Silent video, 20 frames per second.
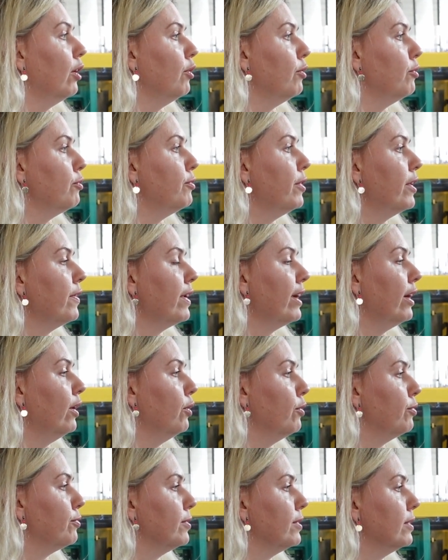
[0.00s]
Very
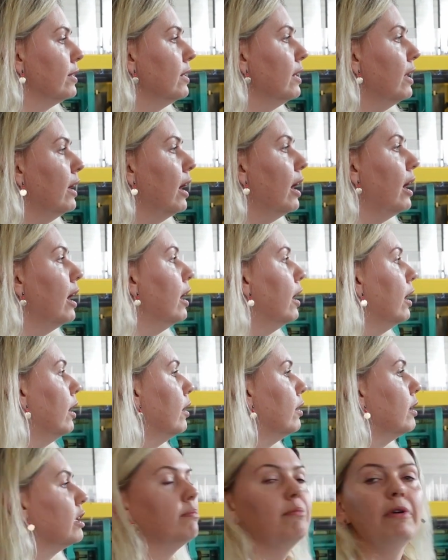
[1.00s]
often,
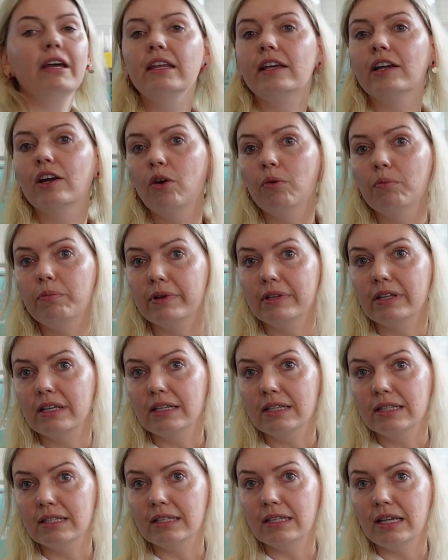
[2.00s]
in many
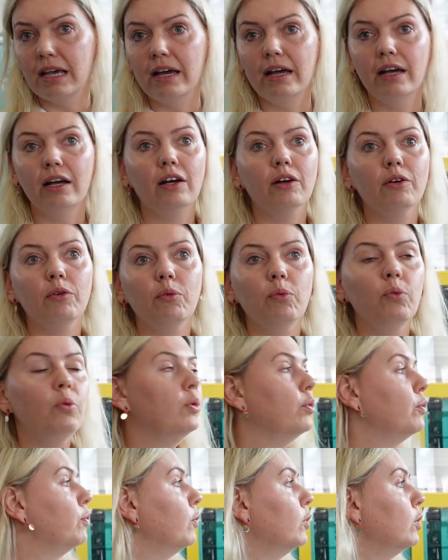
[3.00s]
companies,
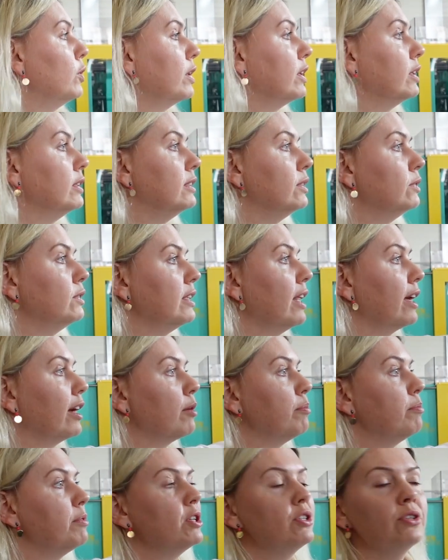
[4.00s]
workers use like
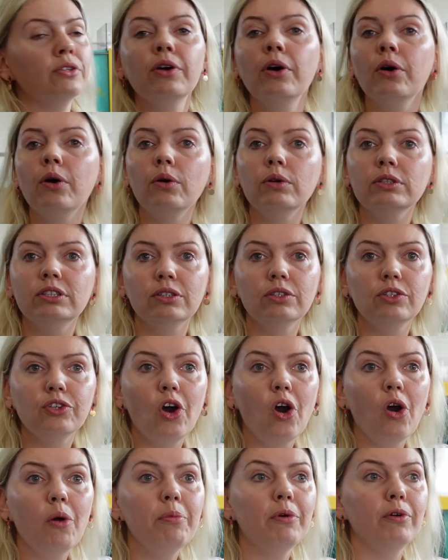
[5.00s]
a pigeonholes on
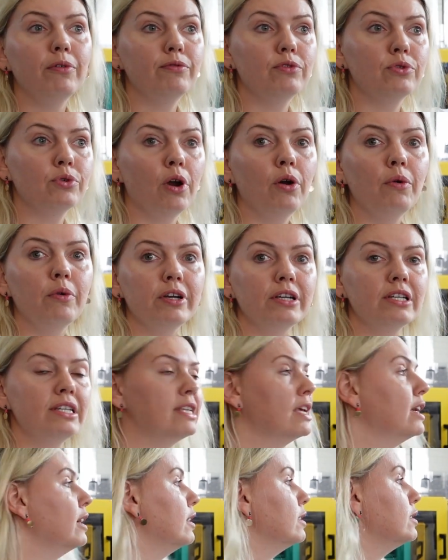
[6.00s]
top of drawers,
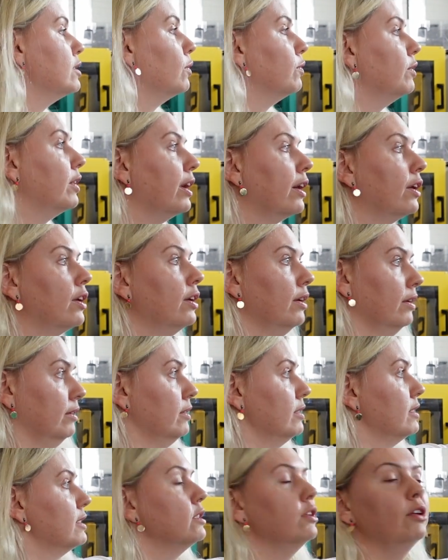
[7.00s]
so they are
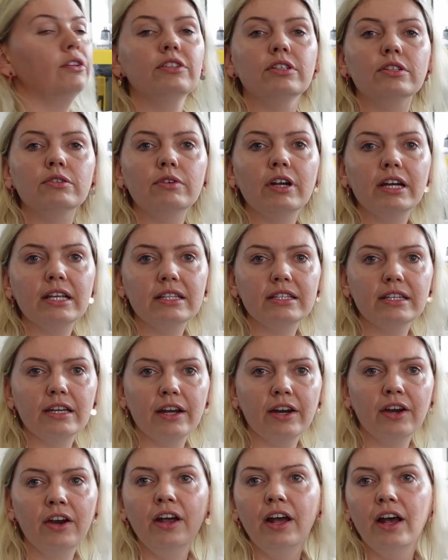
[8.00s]
slotted right
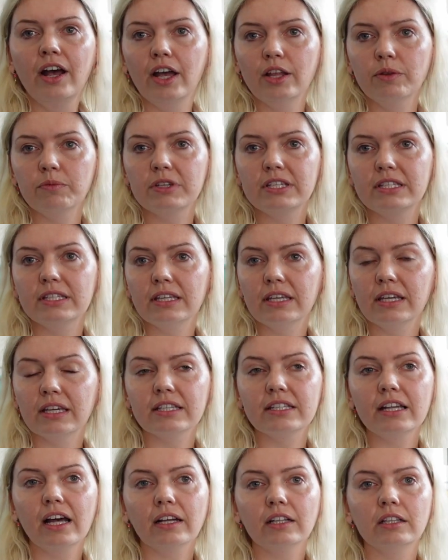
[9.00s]
there, and we see
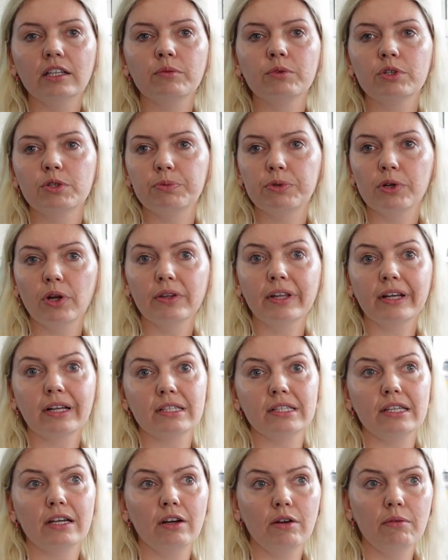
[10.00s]
exactly which
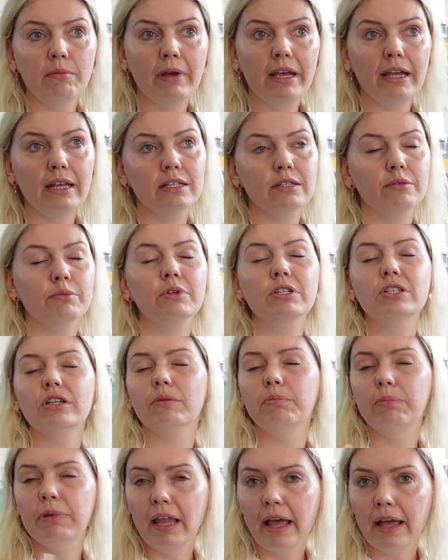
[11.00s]
products are made, which
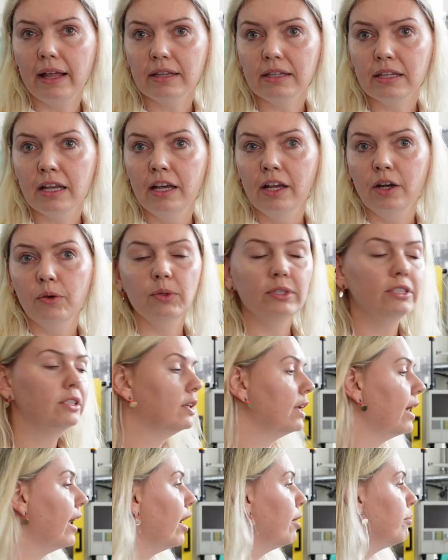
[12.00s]
are planned, what's
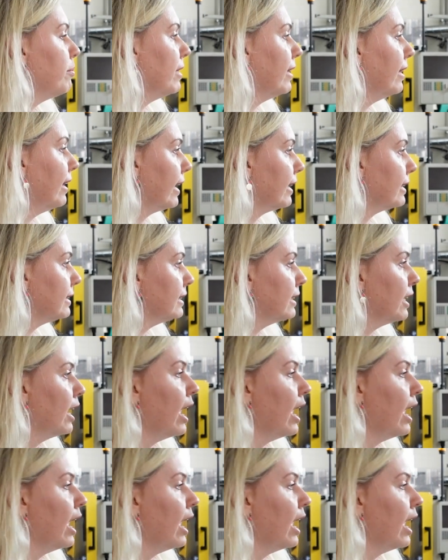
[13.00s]
going to happen next.